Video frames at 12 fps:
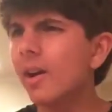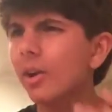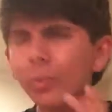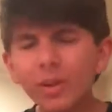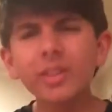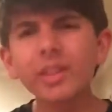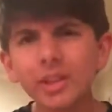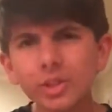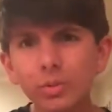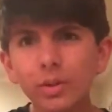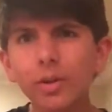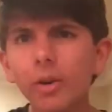Quickly, I
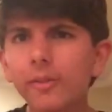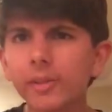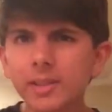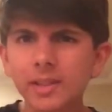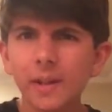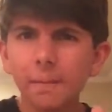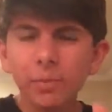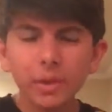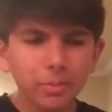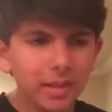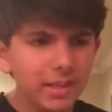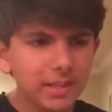just want to go over this. They're
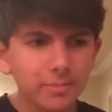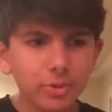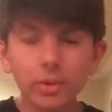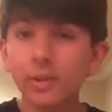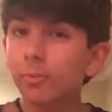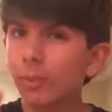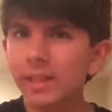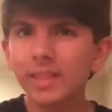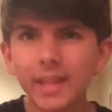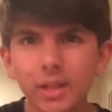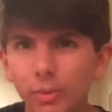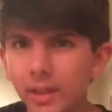playing some sort of red
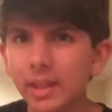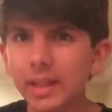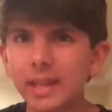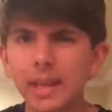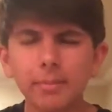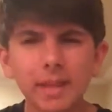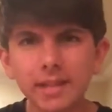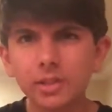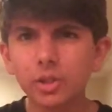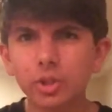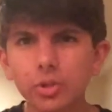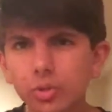light, green light game. That's
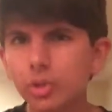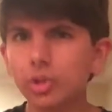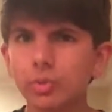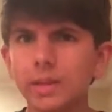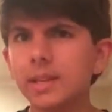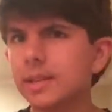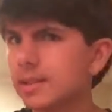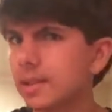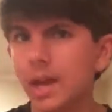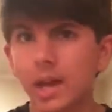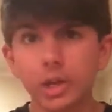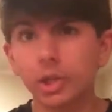Shunsui's
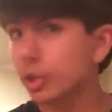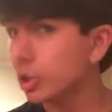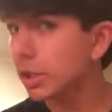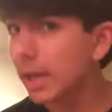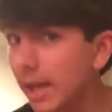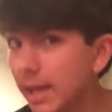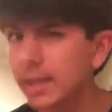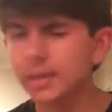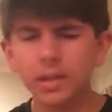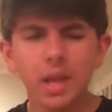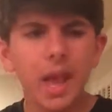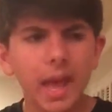Shikai, I
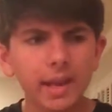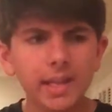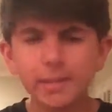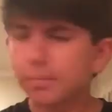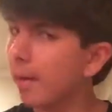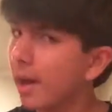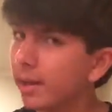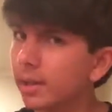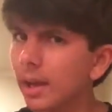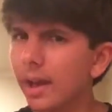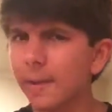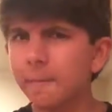guess. And his
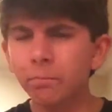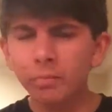Bankai,